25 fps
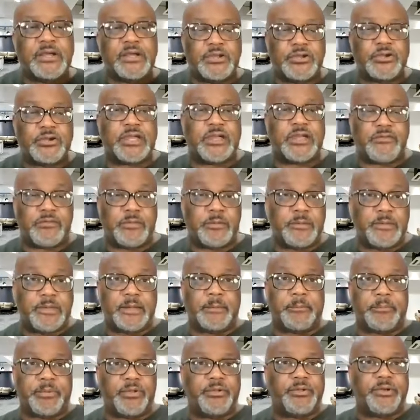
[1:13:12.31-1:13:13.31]
You're giving them the
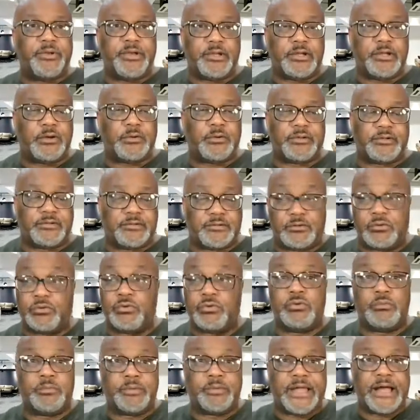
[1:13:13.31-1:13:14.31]
ability to go to
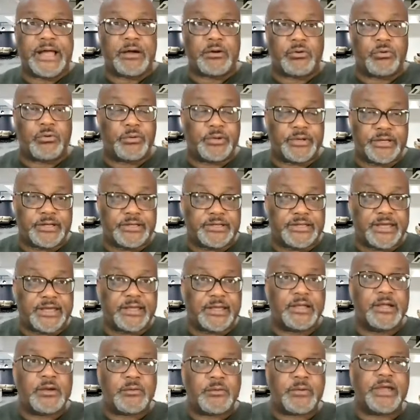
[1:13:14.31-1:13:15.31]
school without going in debt,
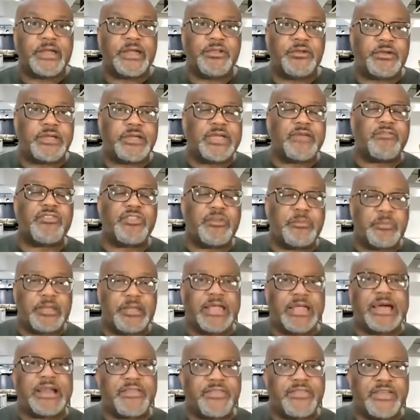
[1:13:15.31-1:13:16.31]
right? You're giving them a
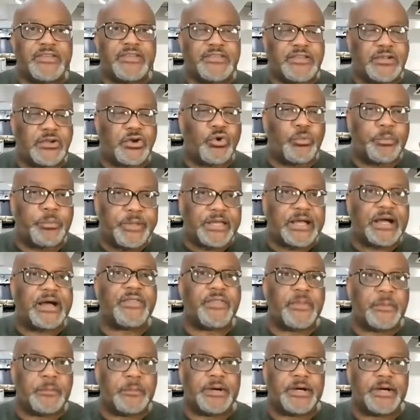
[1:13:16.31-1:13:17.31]
lot of things that go
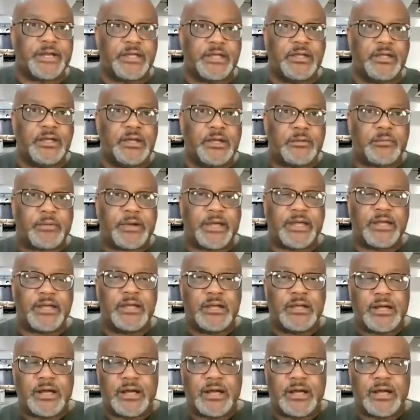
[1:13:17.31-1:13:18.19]
beyond the money right?